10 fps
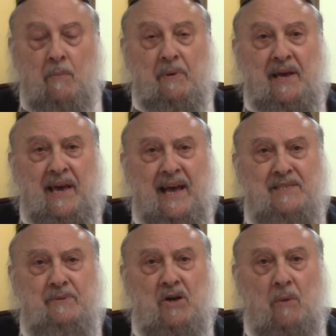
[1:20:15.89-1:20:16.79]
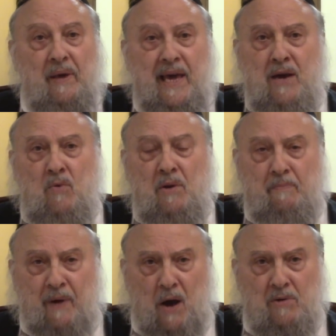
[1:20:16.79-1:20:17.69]
But he has become equal in
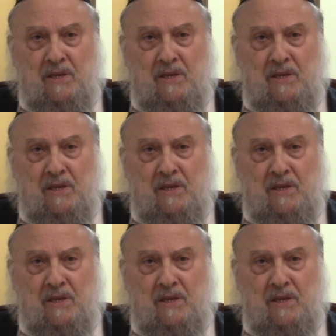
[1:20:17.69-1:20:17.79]
power